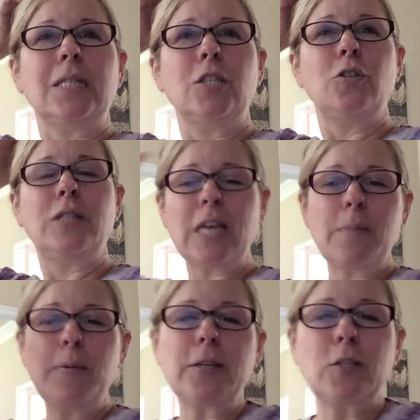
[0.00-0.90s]

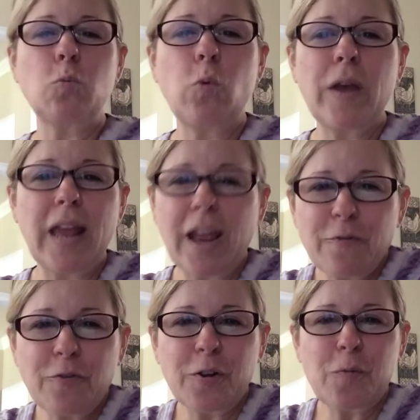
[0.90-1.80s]
Eusebius went
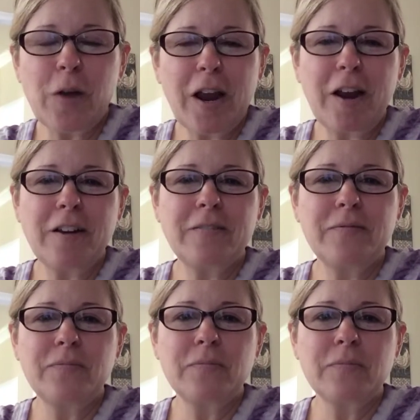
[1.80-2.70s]
everywhere.
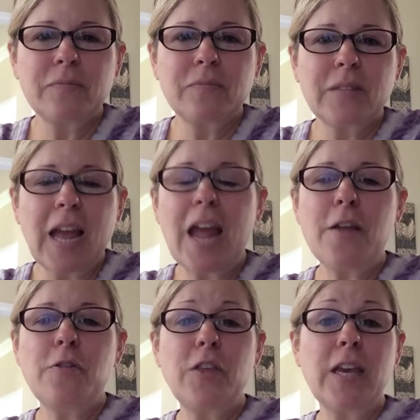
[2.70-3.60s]

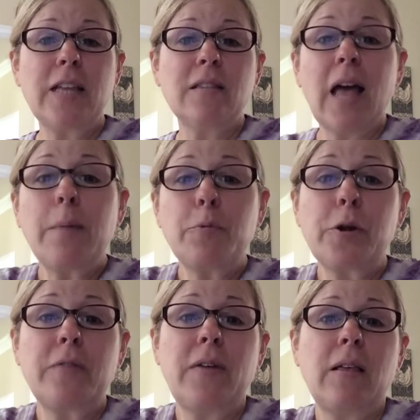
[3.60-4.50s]
And the
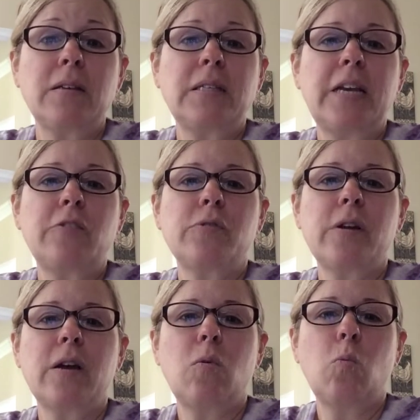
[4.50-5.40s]
Library of
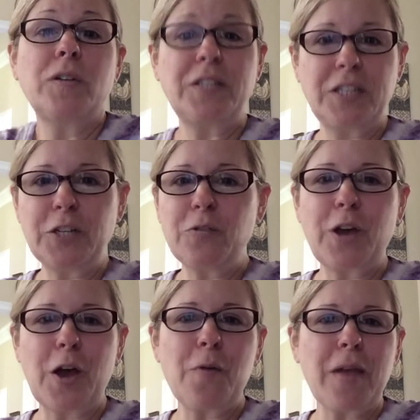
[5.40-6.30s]
Alexandria was still
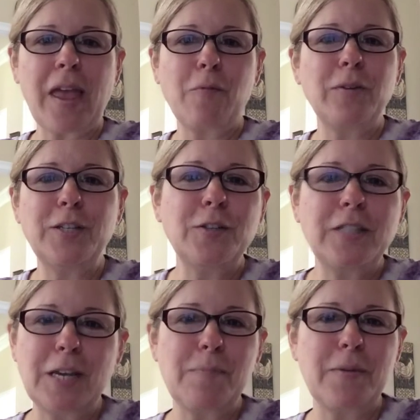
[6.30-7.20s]
going when
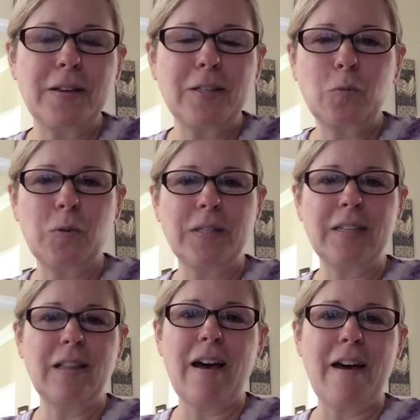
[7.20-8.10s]
Eusebius was
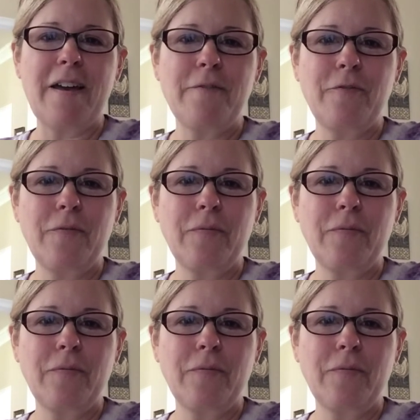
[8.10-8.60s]
alive